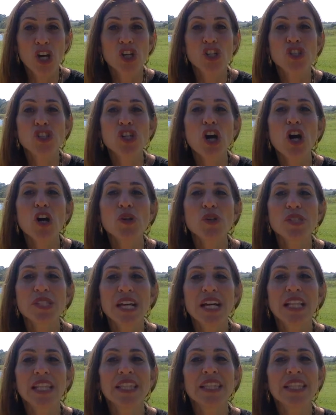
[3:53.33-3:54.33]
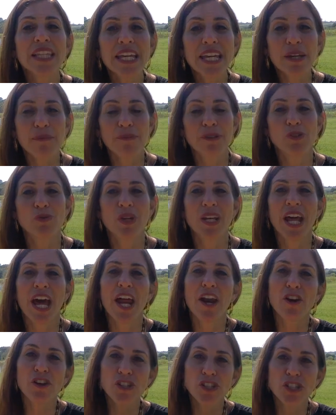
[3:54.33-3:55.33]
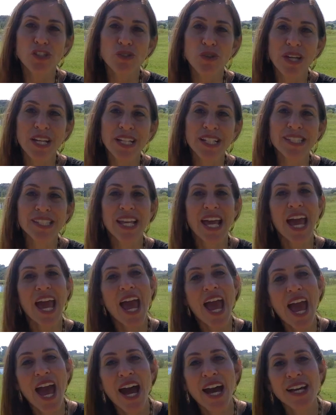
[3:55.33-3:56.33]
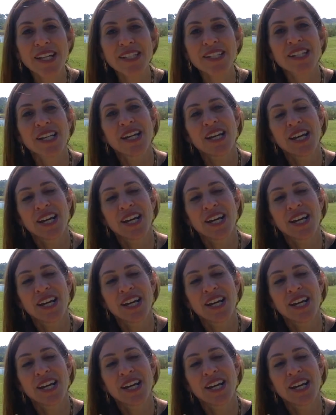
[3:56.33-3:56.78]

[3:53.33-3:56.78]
shows a link between energy drinks and